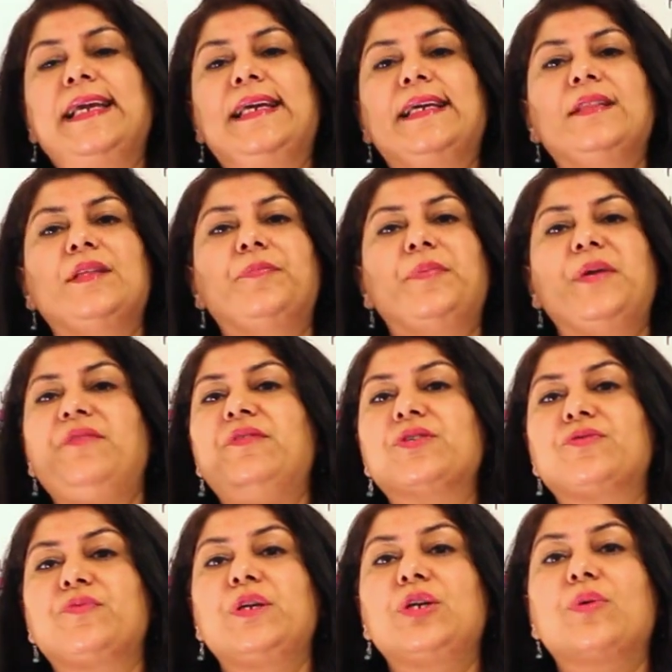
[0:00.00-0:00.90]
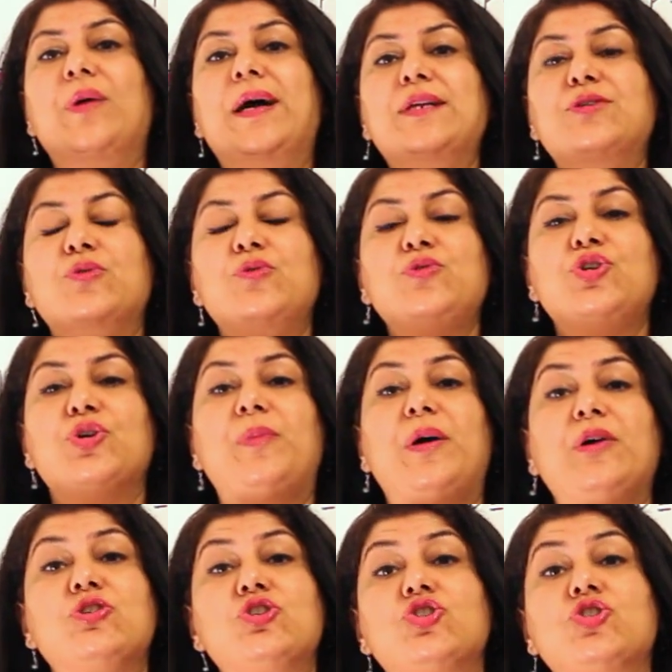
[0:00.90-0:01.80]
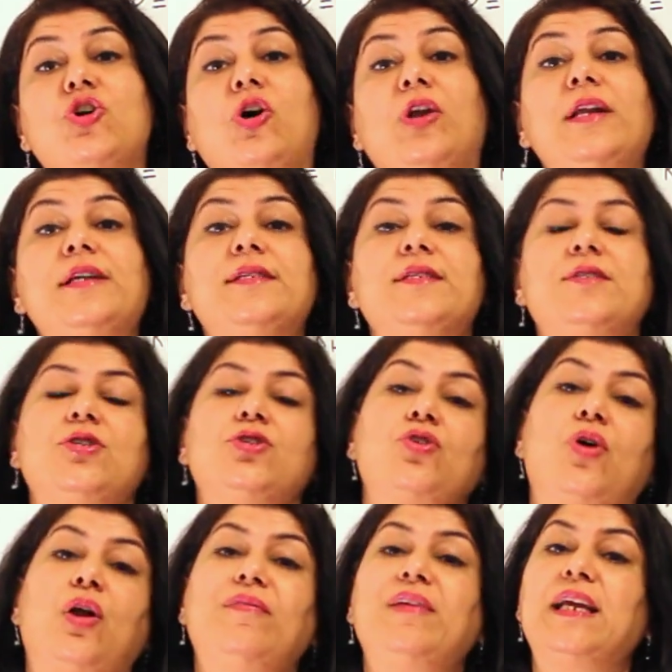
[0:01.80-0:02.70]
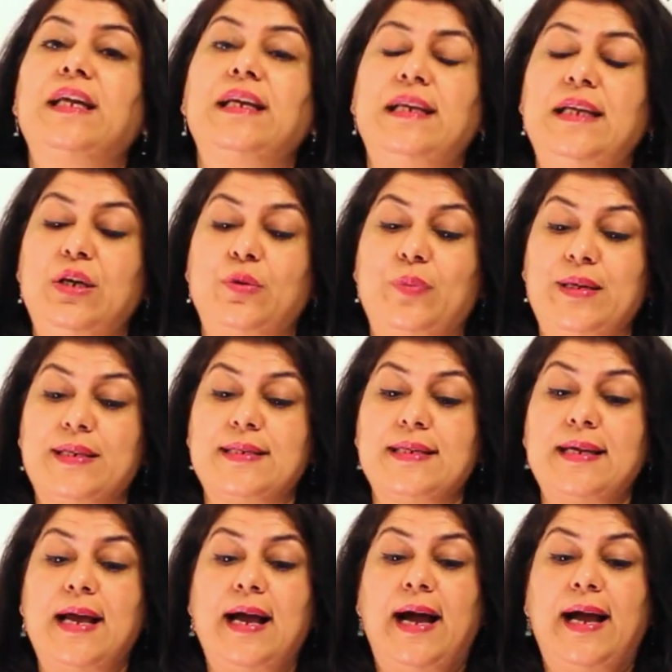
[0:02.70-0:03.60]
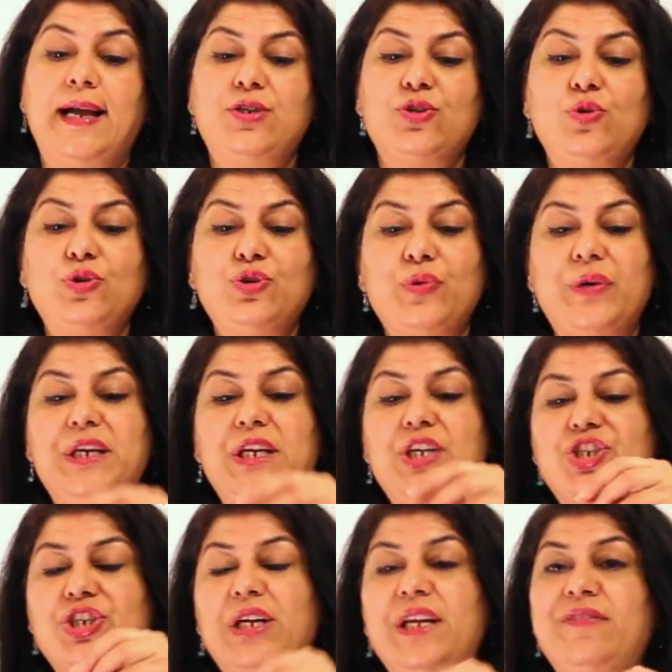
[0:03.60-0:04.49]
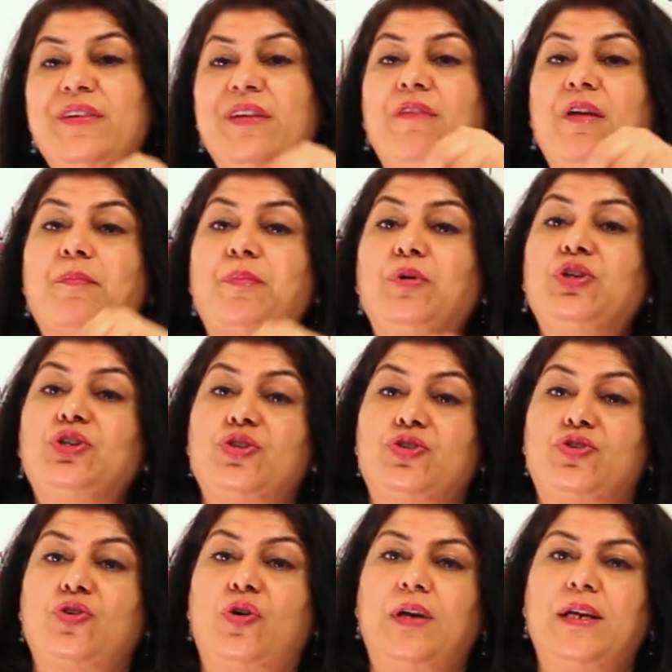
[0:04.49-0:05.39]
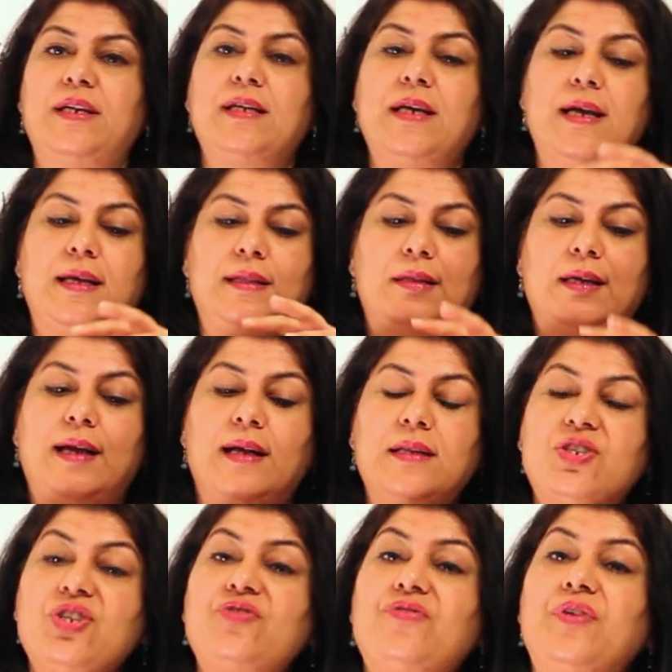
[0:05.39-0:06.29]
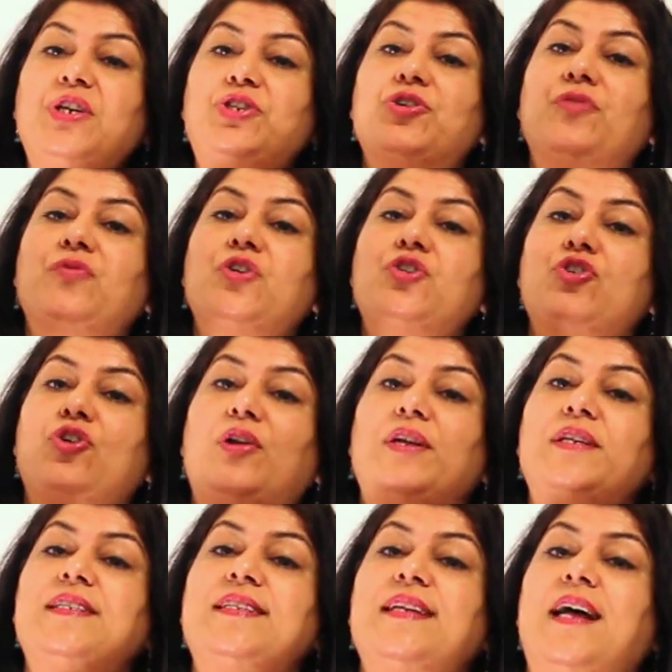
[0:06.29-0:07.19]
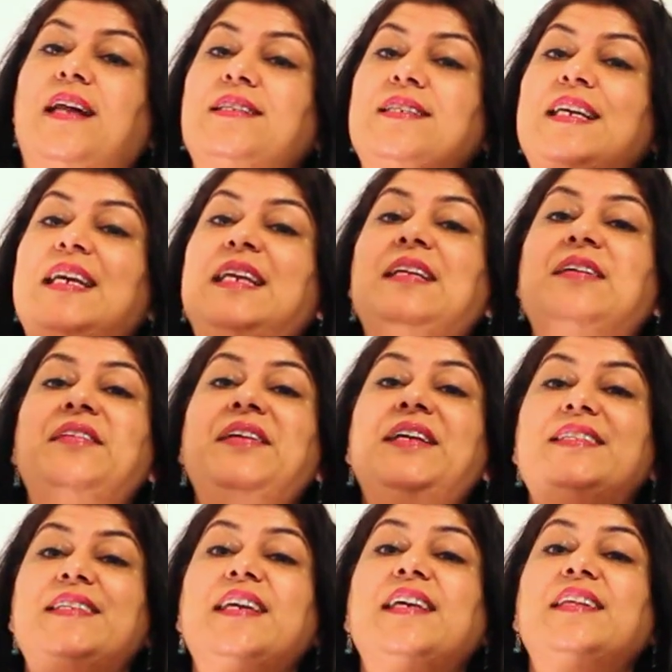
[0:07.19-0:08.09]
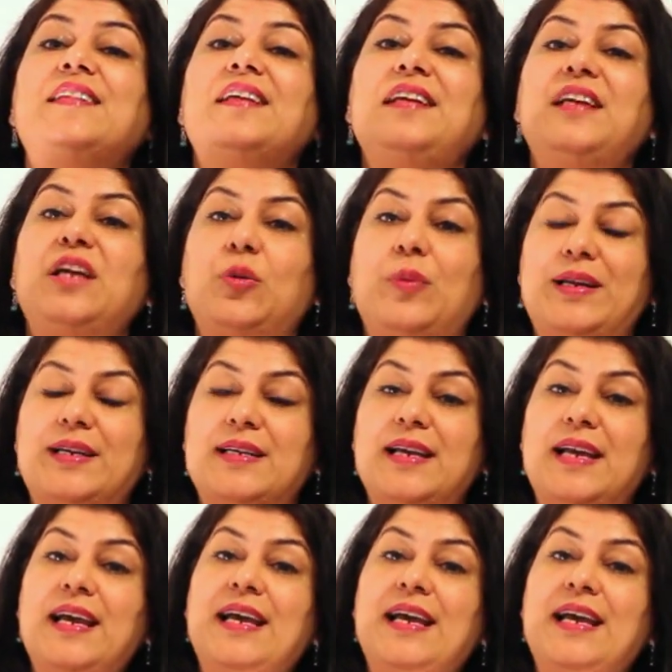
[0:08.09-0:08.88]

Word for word: in the previous video, I told you about solids dissolving in liquids. I told you initially when we put the solid, the concentration of the solid starts increasing in the liquid,